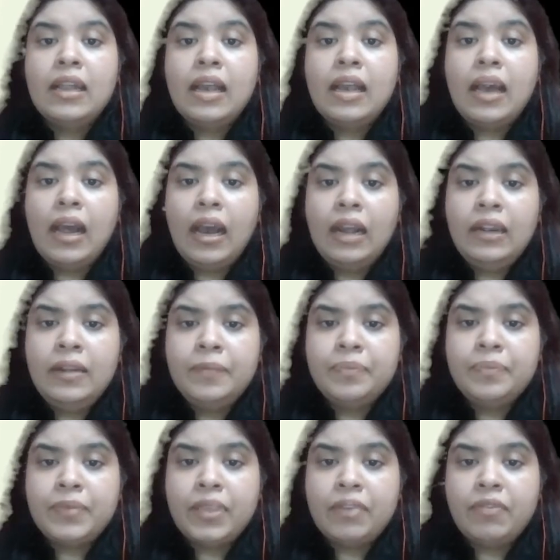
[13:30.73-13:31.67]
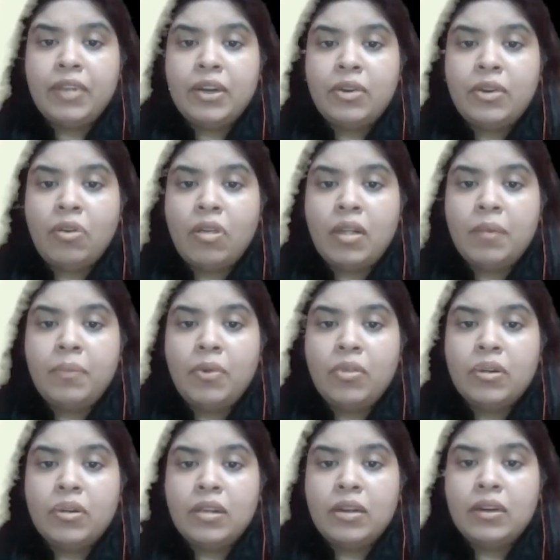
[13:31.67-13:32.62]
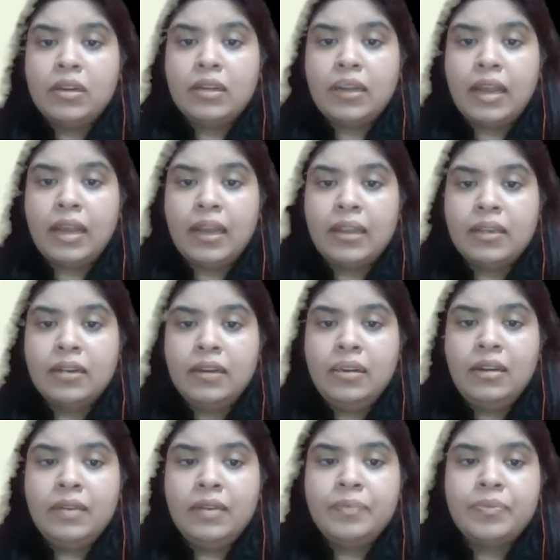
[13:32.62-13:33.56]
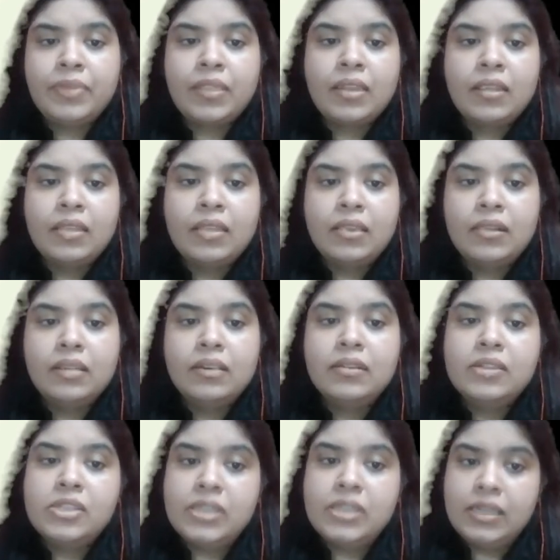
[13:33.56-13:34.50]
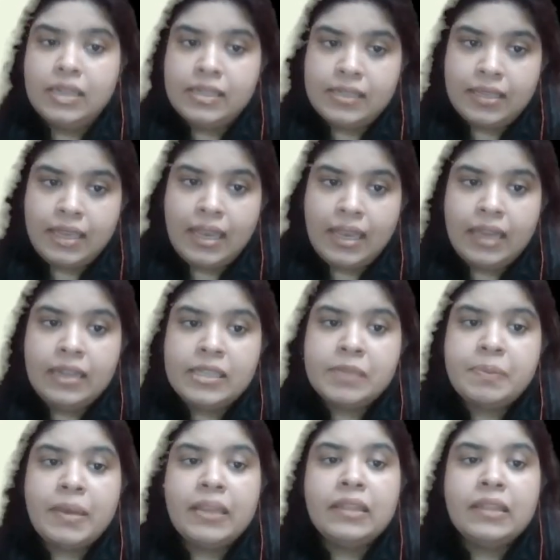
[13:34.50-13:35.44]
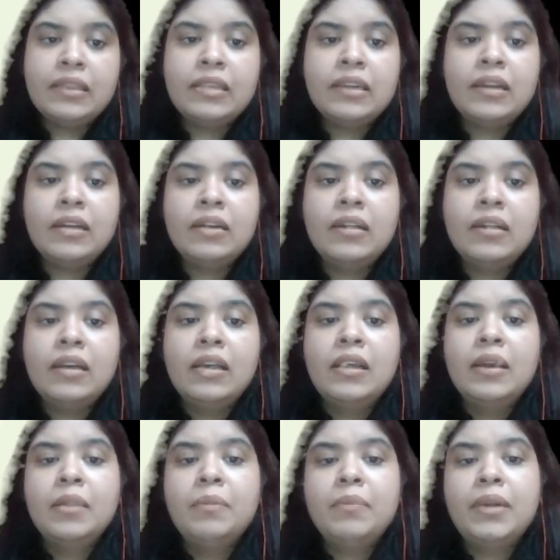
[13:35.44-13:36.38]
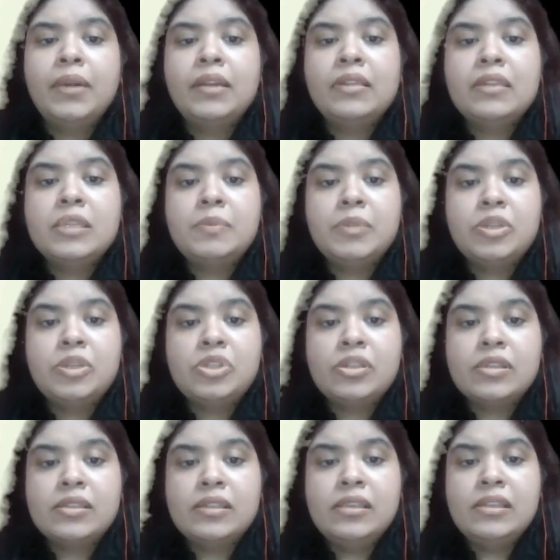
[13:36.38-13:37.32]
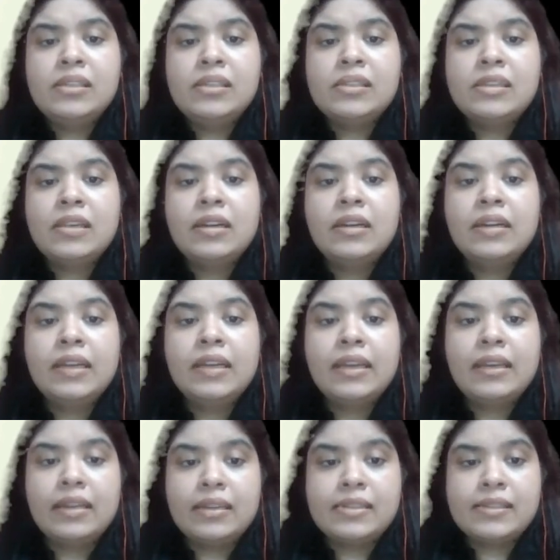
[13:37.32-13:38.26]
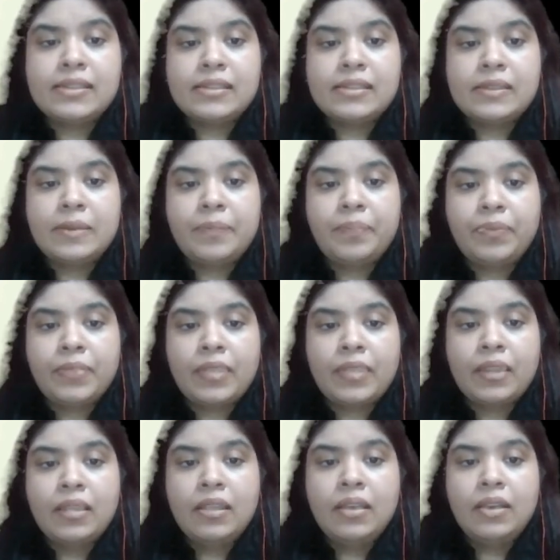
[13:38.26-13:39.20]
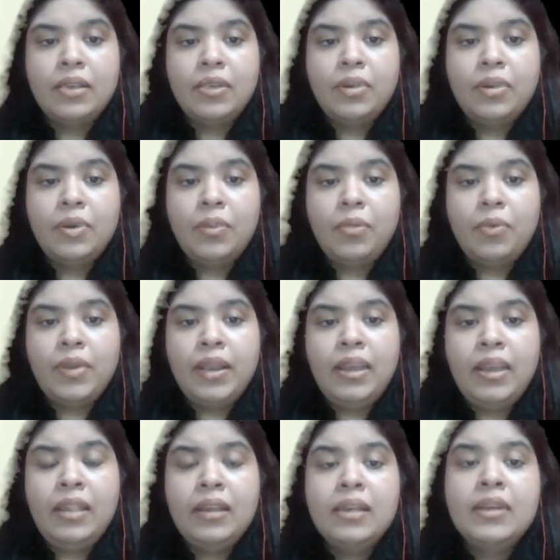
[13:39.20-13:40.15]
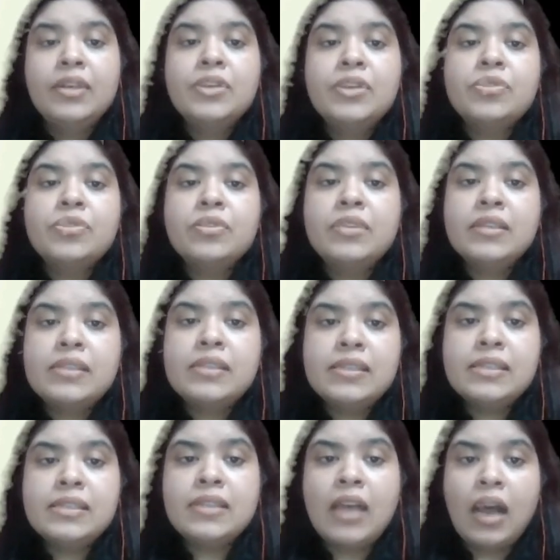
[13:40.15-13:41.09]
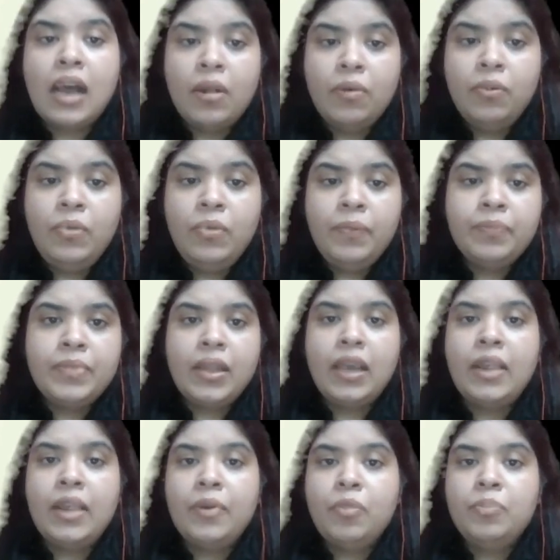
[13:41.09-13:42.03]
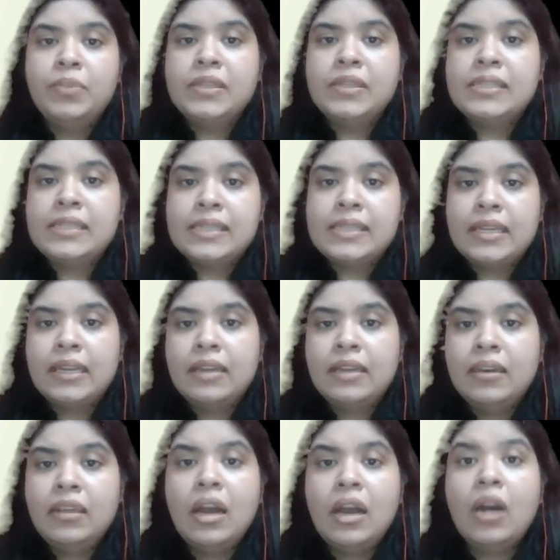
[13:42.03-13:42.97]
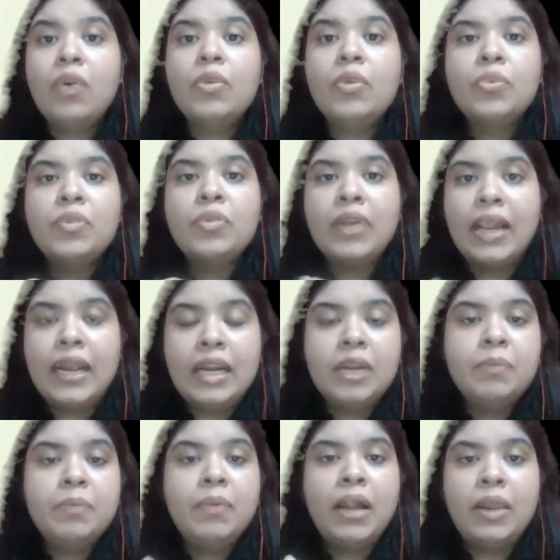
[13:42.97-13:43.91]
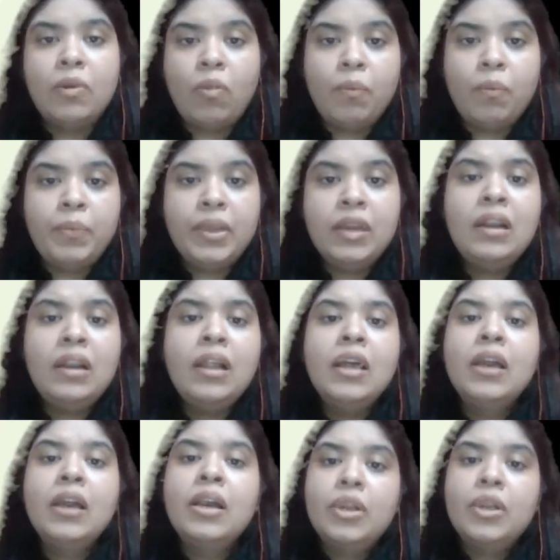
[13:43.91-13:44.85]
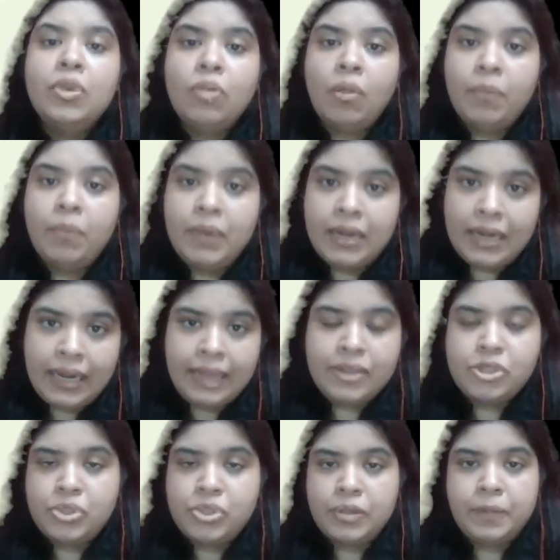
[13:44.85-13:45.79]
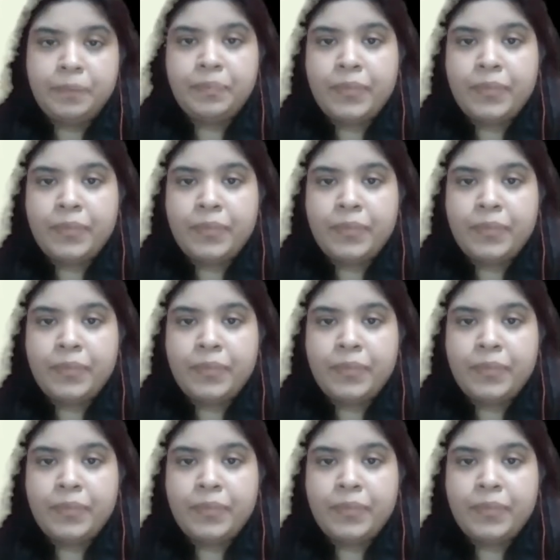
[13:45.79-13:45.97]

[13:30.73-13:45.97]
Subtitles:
And if I talk about tiger, genus again is Panthera, but the species is Tigris. Okay, so this is how, I hope this is clear, how you write binomial nomenclature.